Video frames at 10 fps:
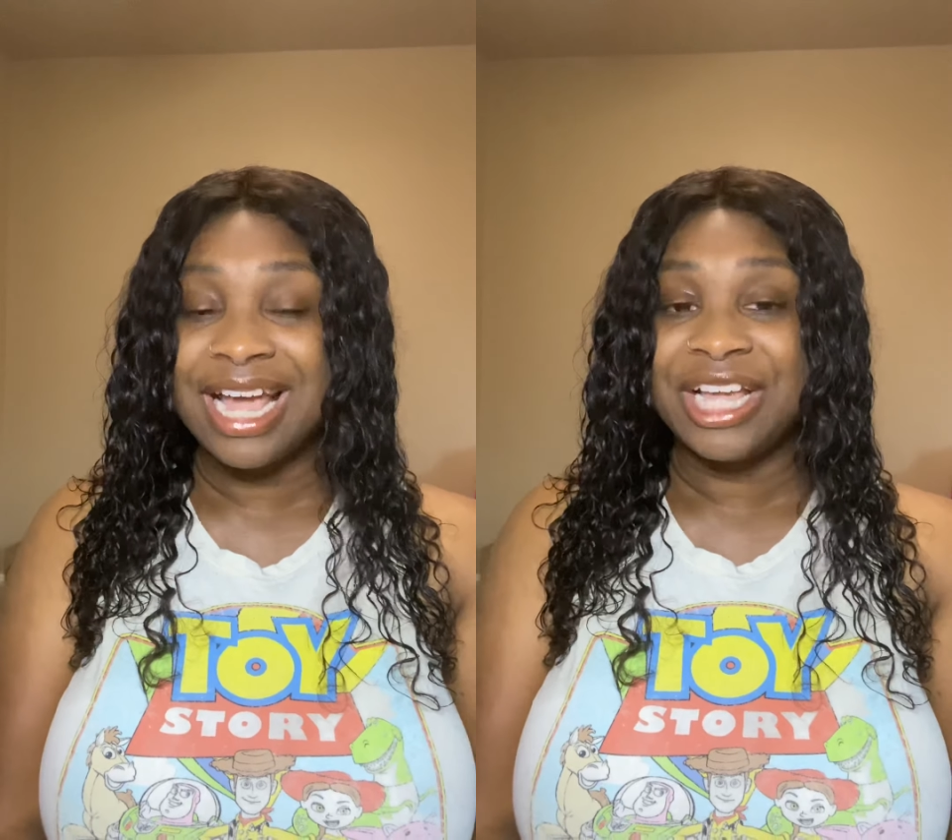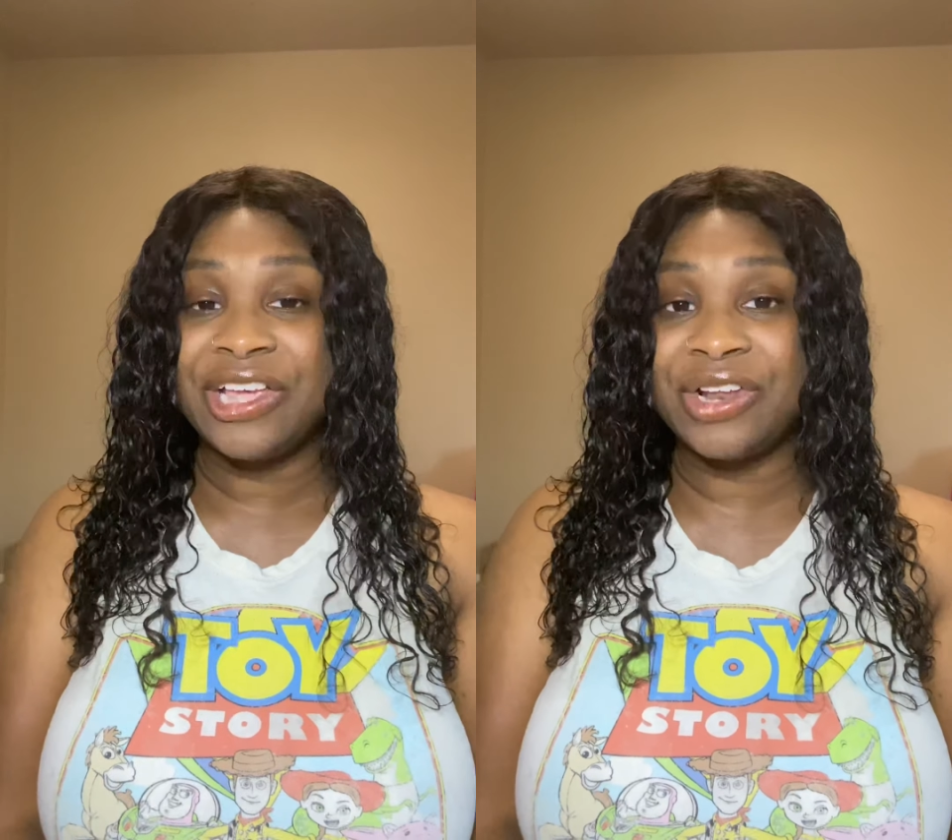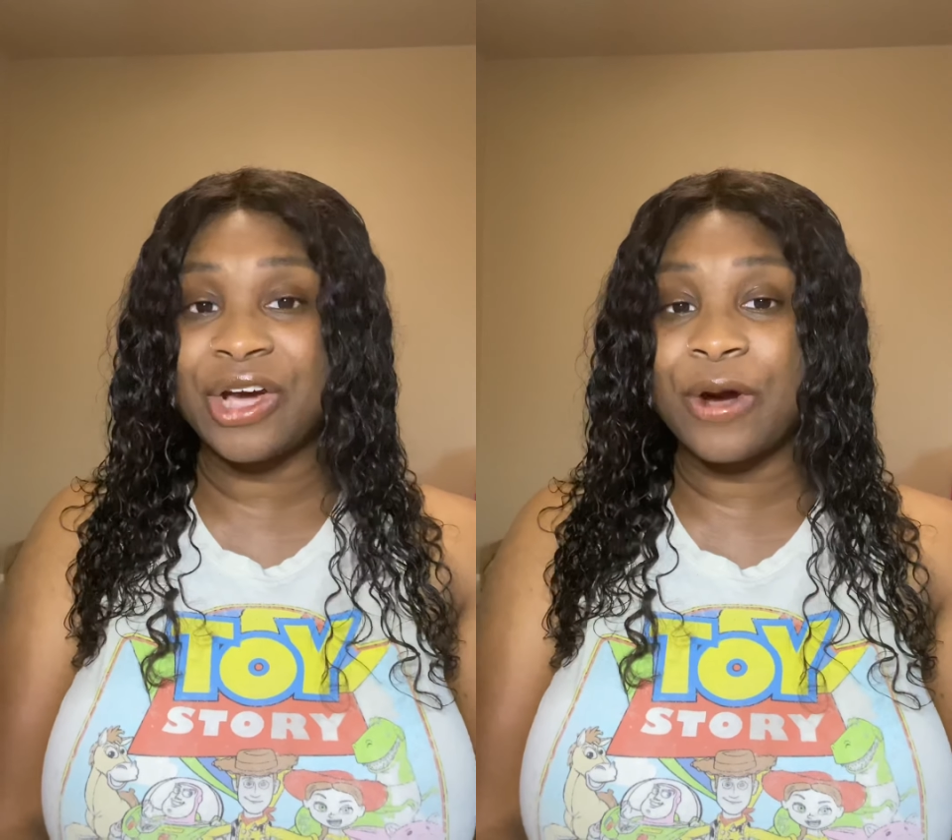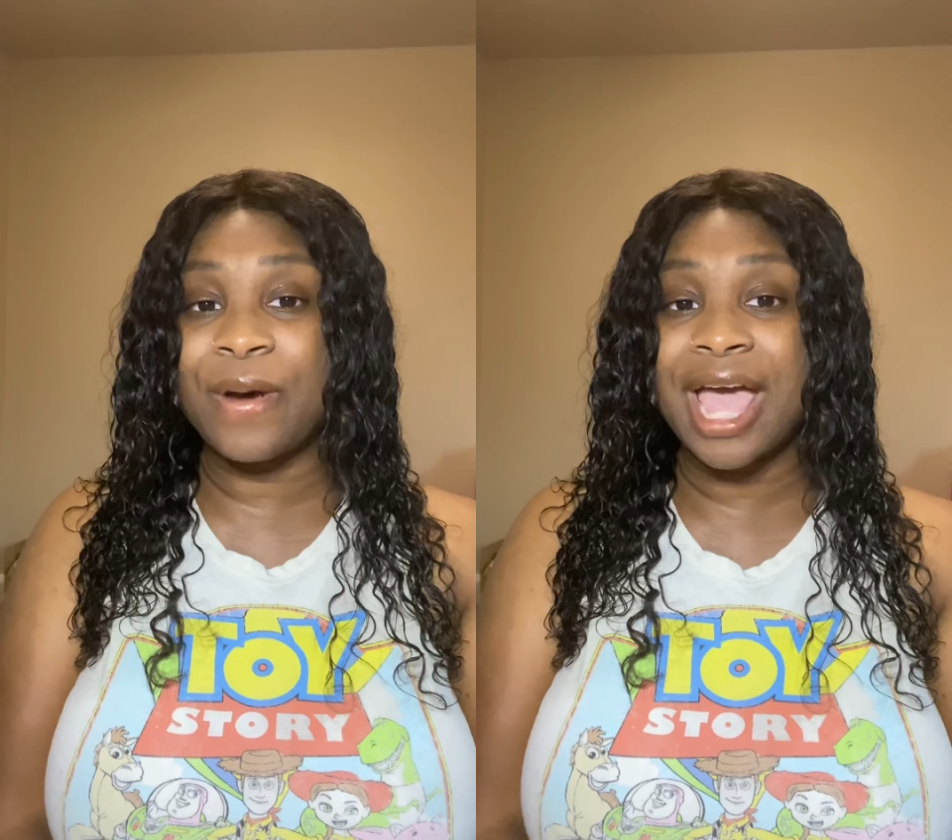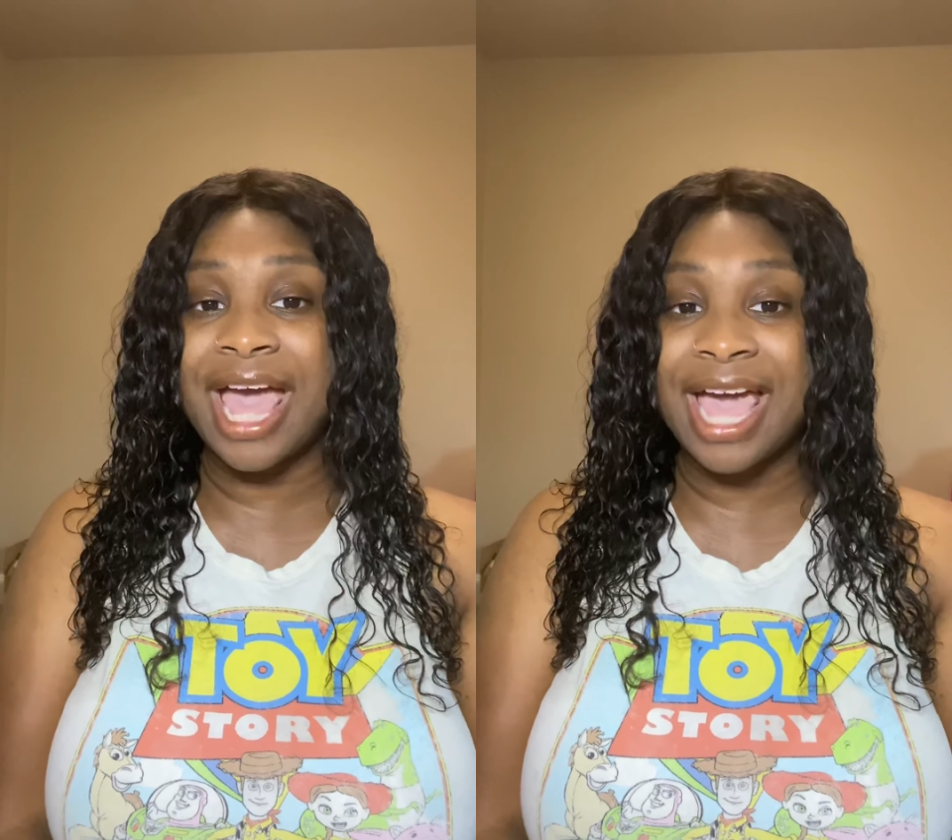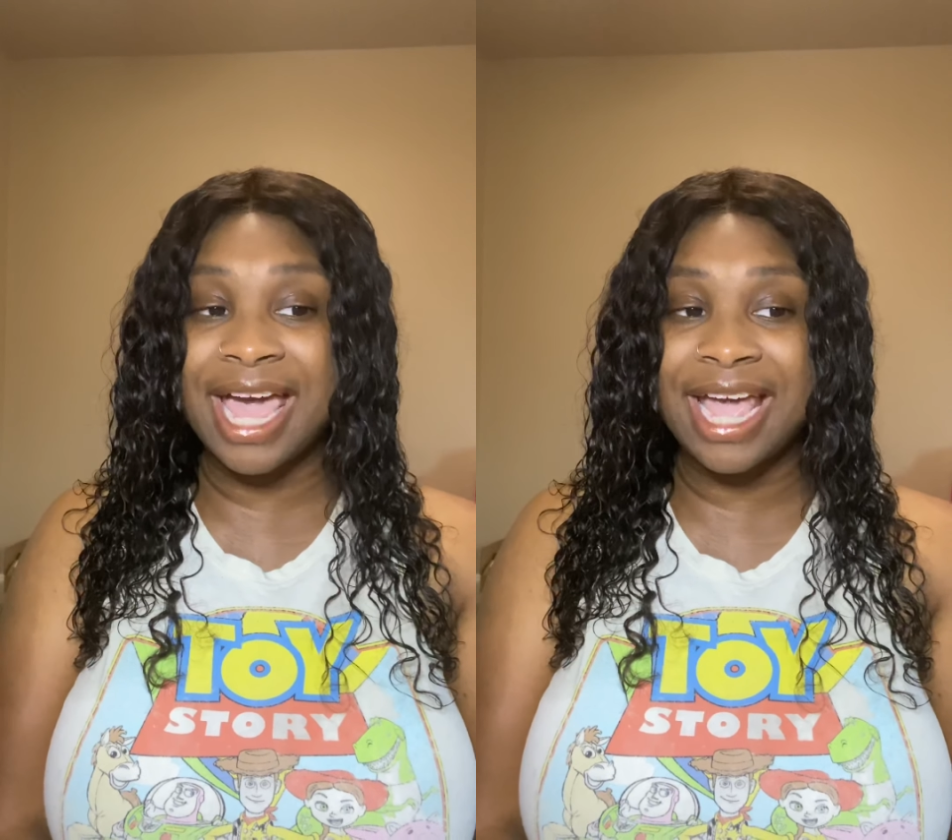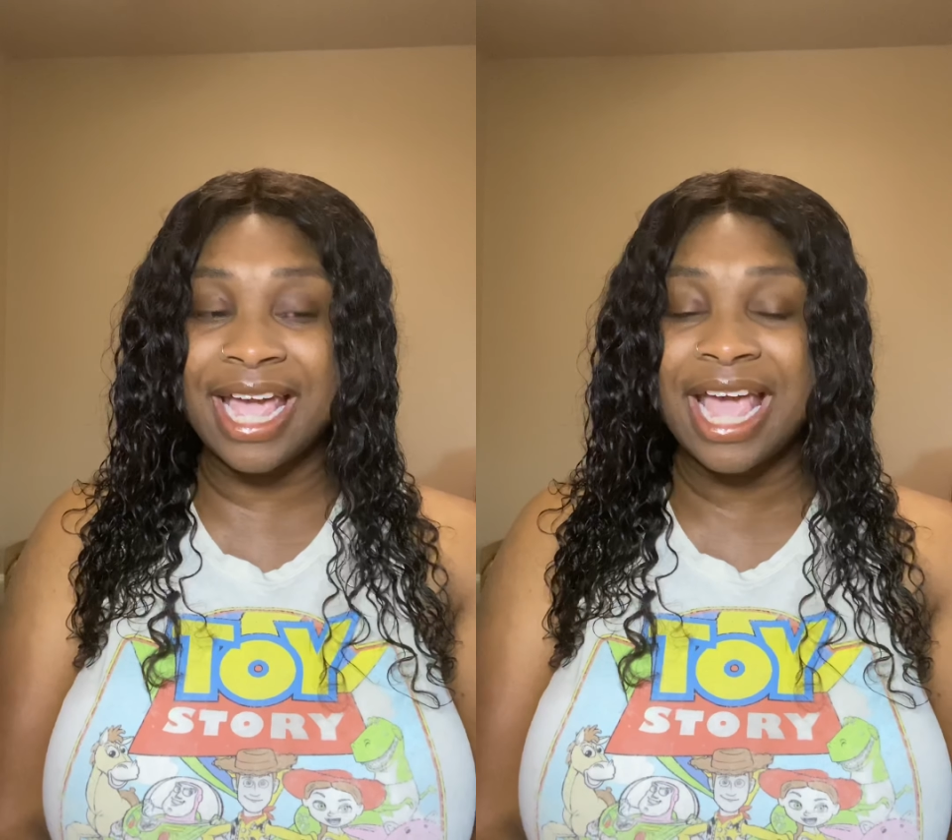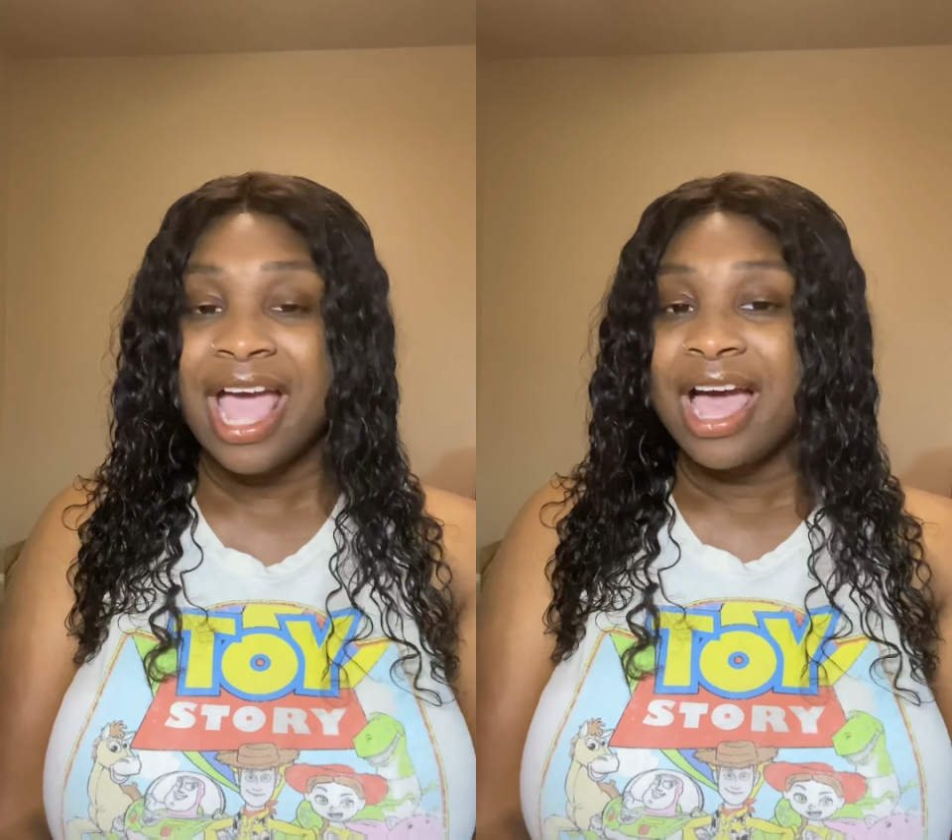you know, hey,